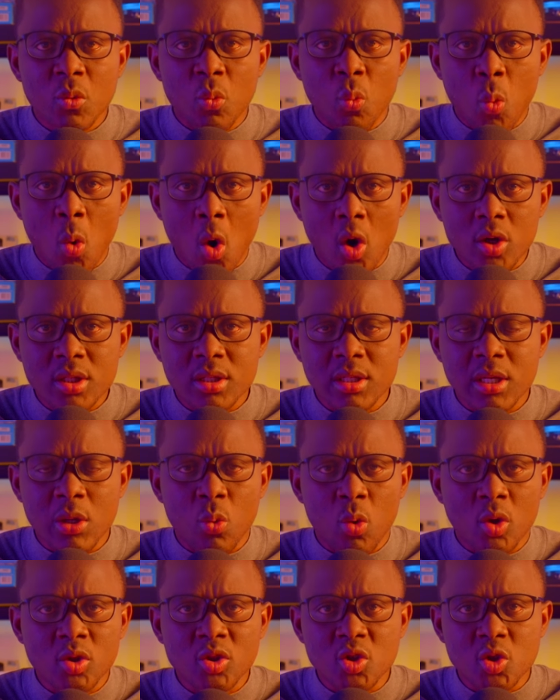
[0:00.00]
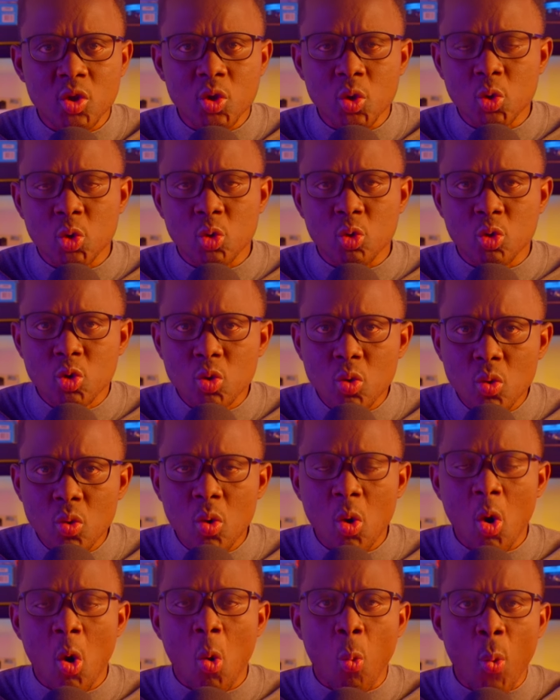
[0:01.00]
what they want you to do
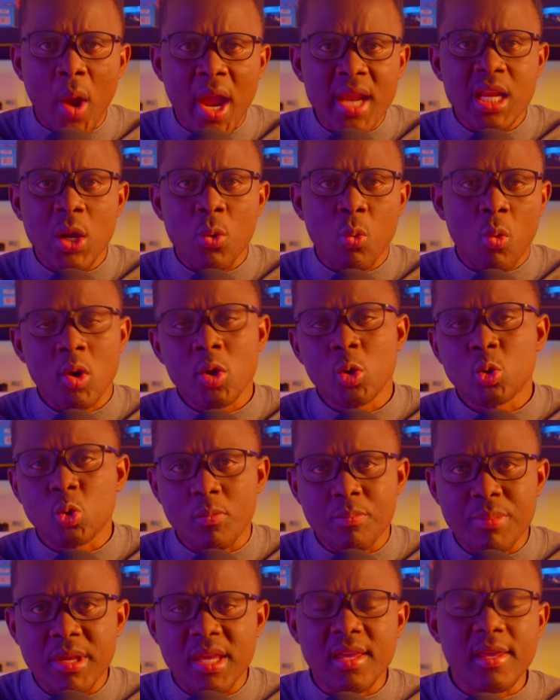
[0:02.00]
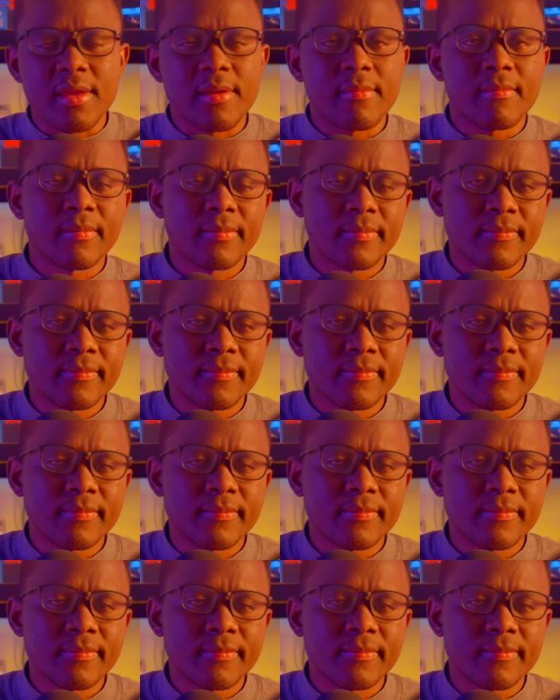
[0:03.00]
or where they want you to be.